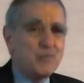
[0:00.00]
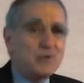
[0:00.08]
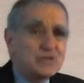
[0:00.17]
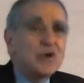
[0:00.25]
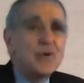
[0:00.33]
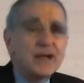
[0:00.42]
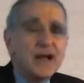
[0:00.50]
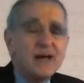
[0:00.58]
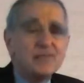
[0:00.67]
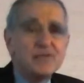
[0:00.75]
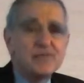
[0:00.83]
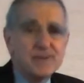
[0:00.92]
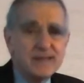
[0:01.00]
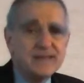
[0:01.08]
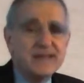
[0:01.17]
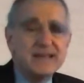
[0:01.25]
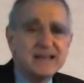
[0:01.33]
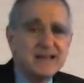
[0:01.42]
what's going on with
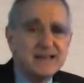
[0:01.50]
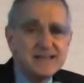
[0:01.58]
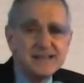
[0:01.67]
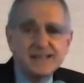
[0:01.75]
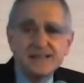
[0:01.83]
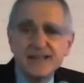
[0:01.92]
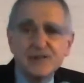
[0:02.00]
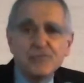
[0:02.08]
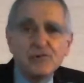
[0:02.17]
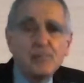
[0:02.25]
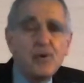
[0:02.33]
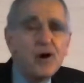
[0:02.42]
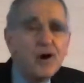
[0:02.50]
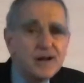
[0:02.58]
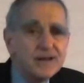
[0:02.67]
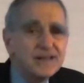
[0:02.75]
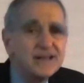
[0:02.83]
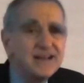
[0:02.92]
me is a central
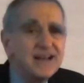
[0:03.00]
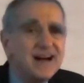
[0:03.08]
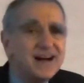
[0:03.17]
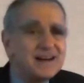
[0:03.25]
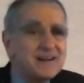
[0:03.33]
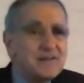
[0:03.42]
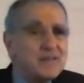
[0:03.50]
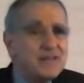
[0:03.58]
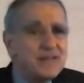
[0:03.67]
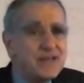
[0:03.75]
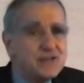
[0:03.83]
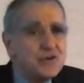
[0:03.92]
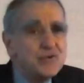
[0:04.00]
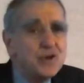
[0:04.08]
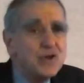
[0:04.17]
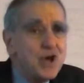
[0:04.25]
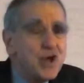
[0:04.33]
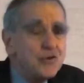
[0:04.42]
part, that you're
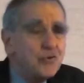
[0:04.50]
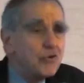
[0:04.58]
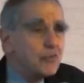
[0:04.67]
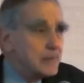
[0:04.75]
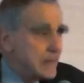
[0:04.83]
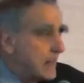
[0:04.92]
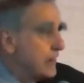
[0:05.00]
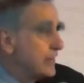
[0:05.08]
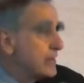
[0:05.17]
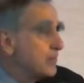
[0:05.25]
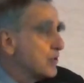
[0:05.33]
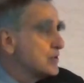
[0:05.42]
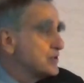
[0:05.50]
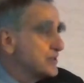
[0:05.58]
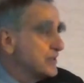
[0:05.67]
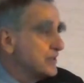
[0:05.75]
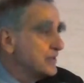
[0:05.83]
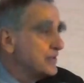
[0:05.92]
a normal, healthy
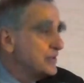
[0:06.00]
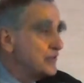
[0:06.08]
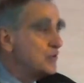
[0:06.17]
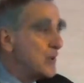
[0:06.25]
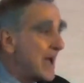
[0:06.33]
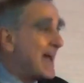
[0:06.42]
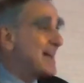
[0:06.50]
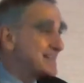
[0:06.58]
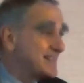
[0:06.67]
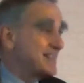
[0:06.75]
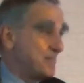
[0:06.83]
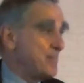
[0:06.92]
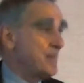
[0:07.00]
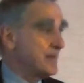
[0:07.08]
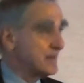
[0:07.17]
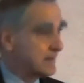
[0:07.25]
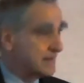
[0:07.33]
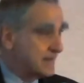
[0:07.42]
person who has something.
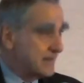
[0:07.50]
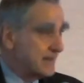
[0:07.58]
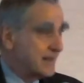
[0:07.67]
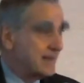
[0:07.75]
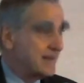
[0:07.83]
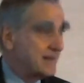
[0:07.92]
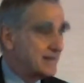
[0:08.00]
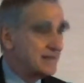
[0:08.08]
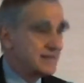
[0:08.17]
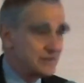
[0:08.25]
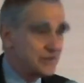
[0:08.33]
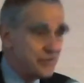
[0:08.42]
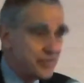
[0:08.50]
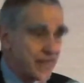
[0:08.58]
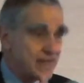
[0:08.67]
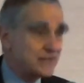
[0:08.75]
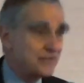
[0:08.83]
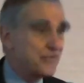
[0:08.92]
So
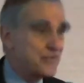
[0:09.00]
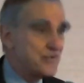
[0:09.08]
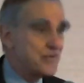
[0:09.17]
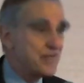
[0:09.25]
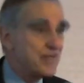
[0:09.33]
thanks for